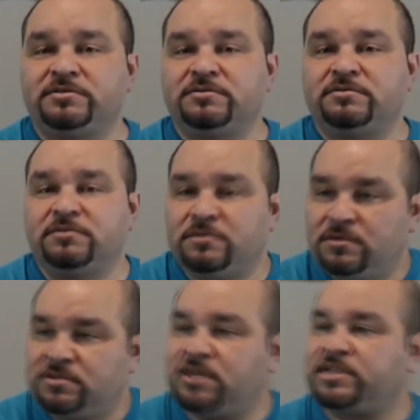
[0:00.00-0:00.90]
Dominguez.
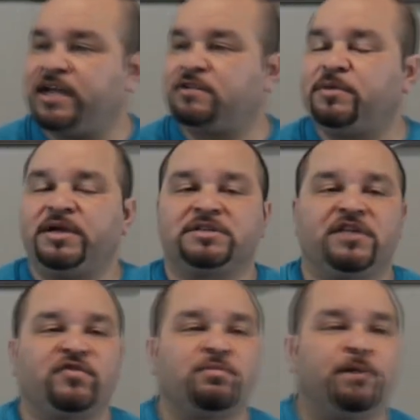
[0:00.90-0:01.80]
Santana Dominguez,
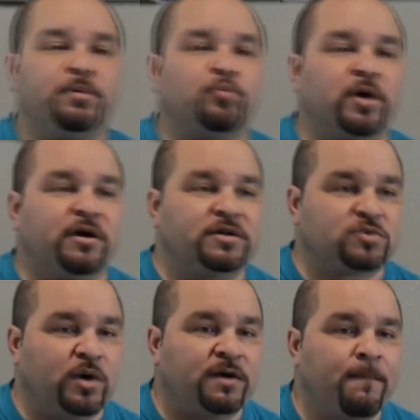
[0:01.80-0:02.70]
lift him up in prayer
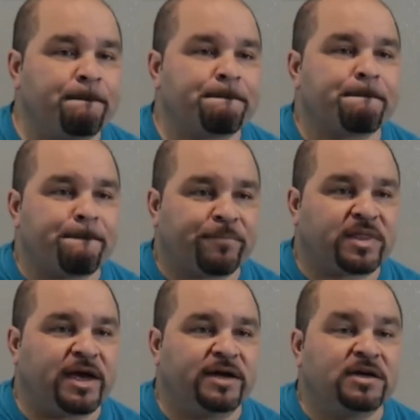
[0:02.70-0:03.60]
as well.
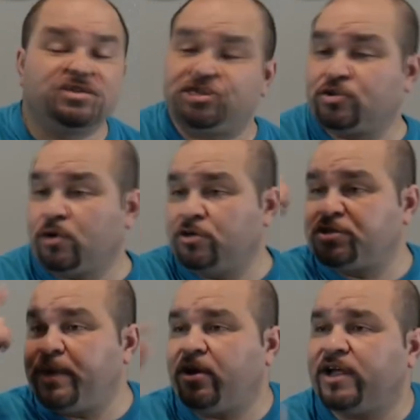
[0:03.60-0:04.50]
Okay? Sister
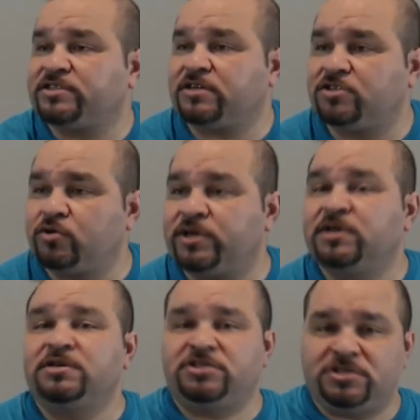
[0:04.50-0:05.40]
Rosemary do
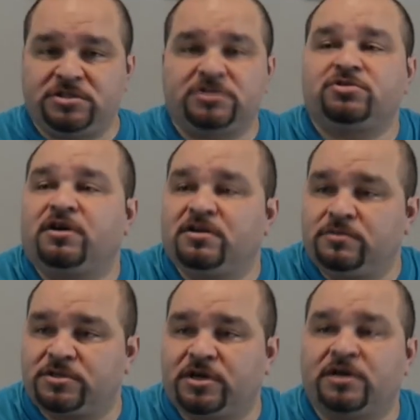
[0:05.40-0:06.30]
it. she's still struggling
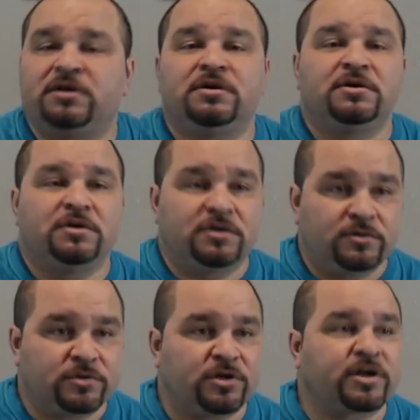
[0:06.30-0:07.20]
with her,
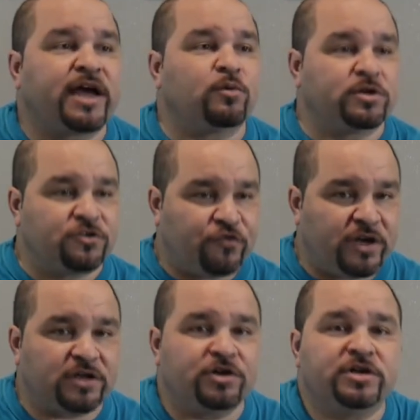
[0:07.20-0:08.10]
with her cat, wasn't
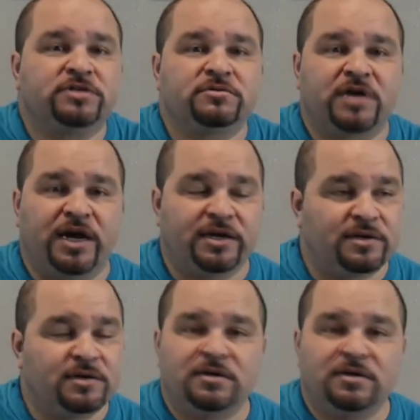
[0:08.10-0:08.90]
feeling good. Okay?